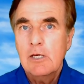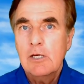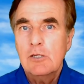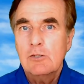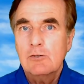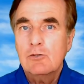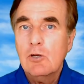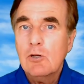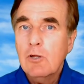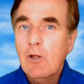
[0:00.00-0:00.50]

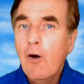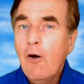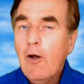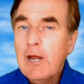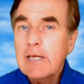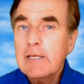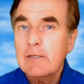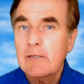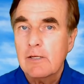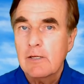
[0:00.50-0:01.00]
The
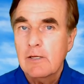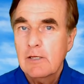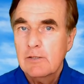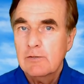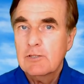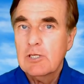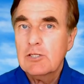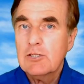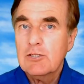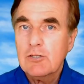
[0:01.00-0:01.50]
line
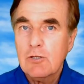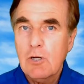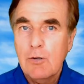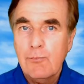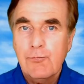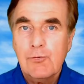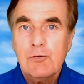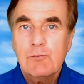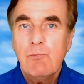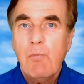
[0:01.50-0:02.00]

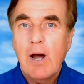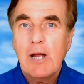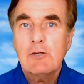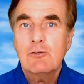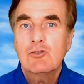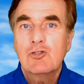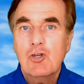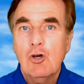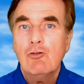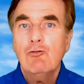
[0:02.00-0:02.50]
discovered by
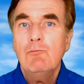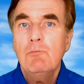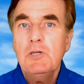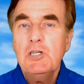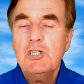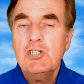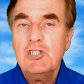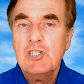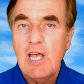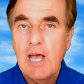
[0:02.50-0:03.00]
John
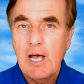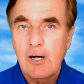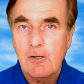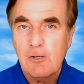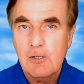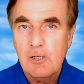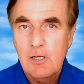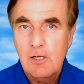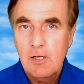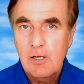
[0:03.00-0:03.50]

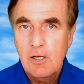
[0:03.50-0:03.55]
Michell